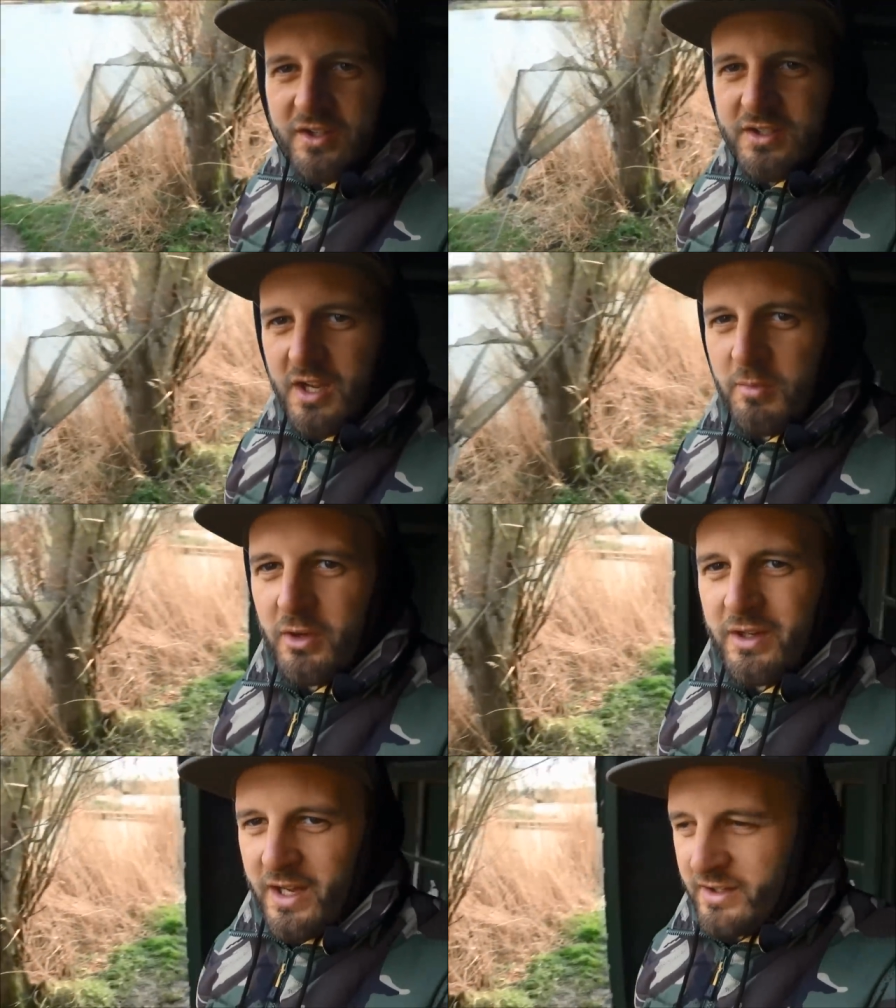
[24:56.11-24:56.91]
take
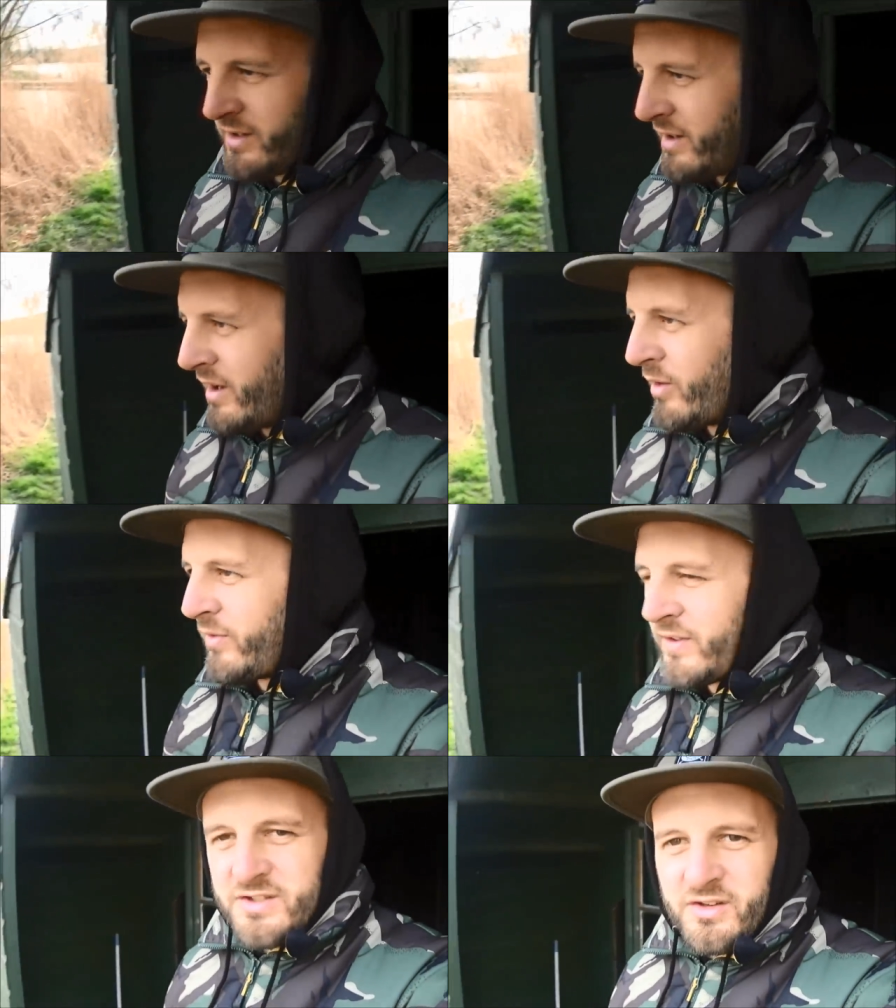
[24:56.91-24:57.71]
my landing net
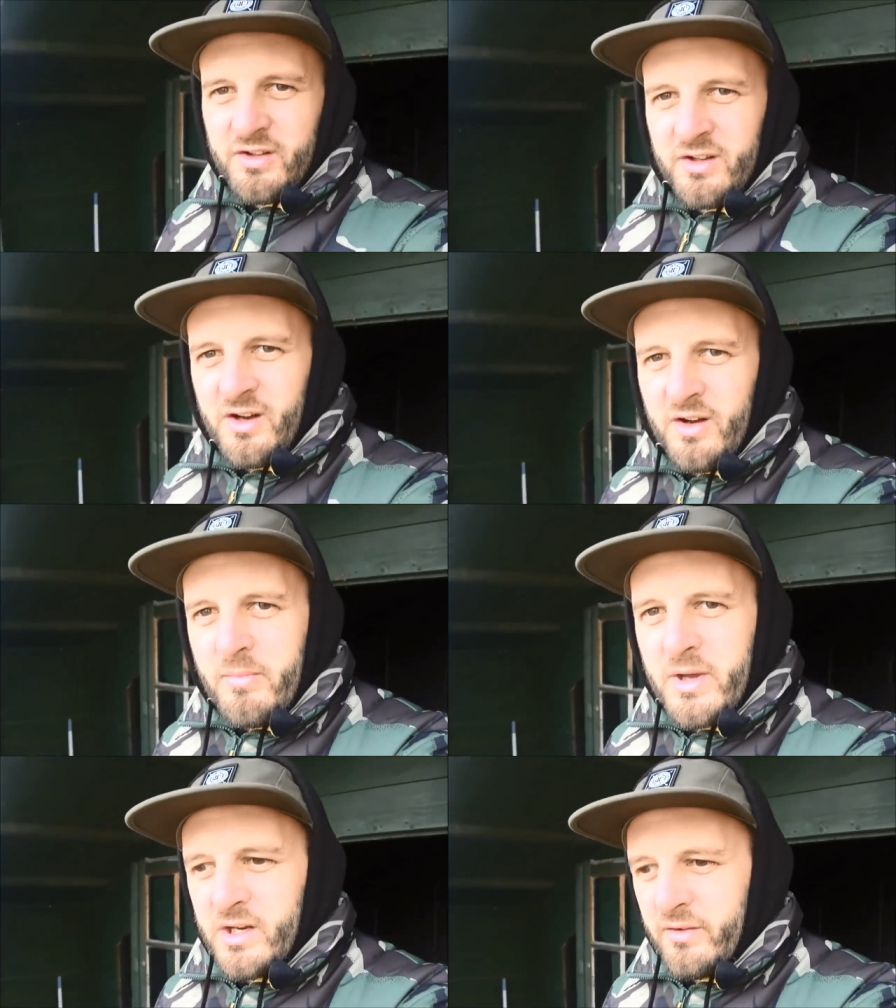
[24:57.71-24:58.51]
off into the
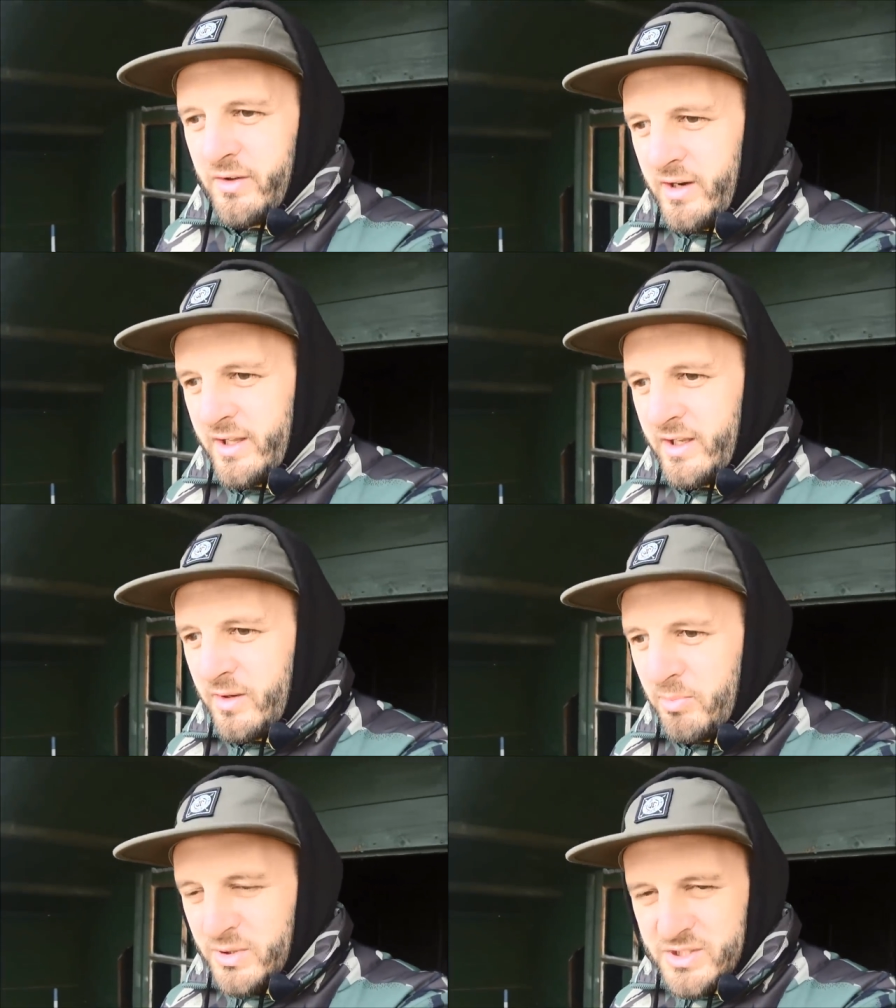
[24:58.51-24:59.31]
middle of the lake,
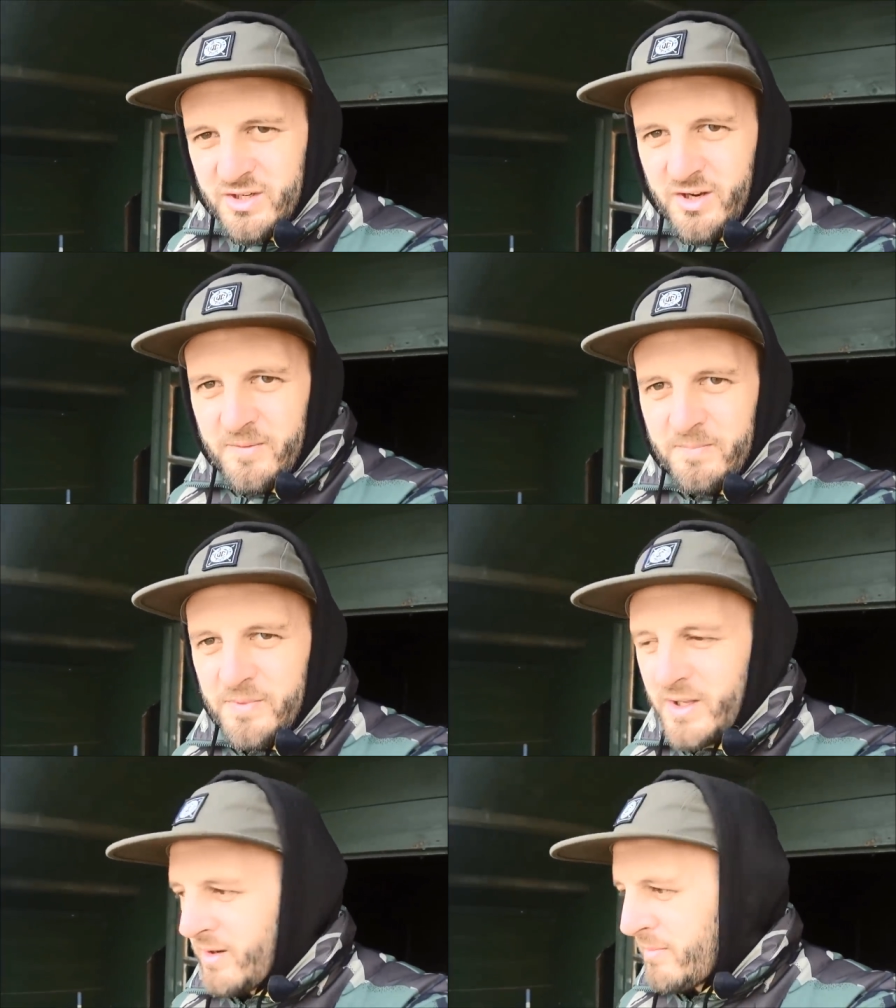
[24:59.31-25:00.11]
but
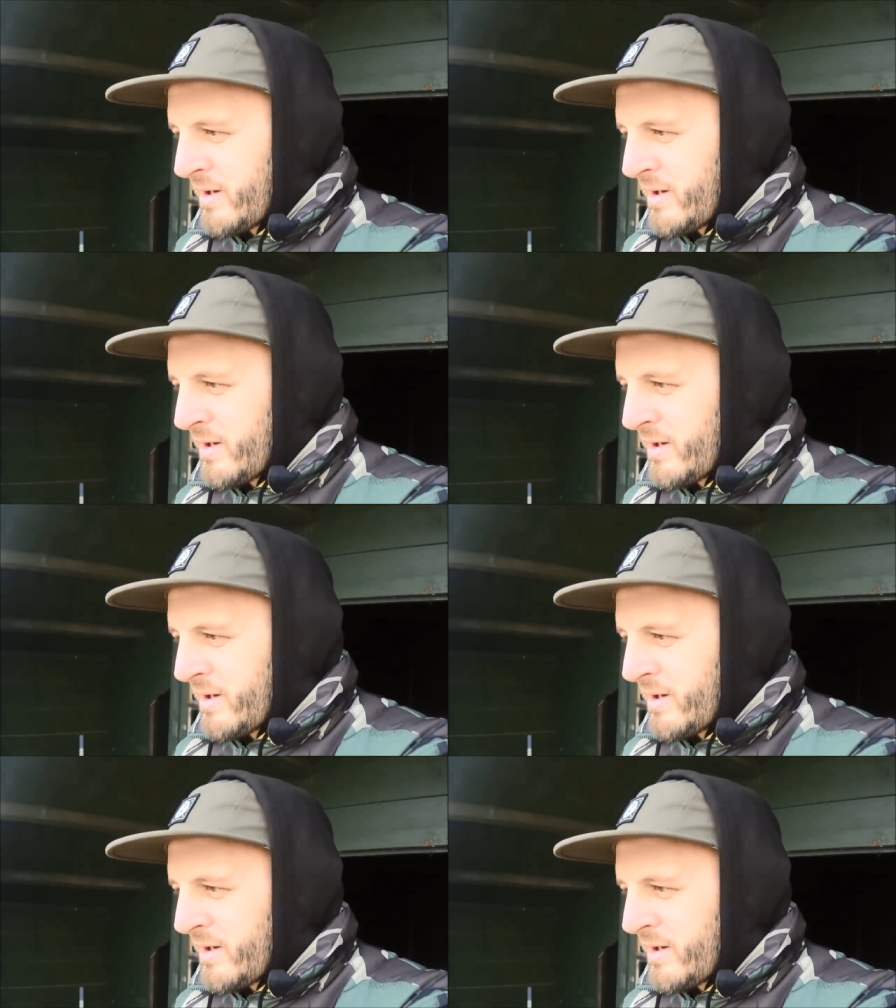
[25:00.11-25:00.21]
yeah,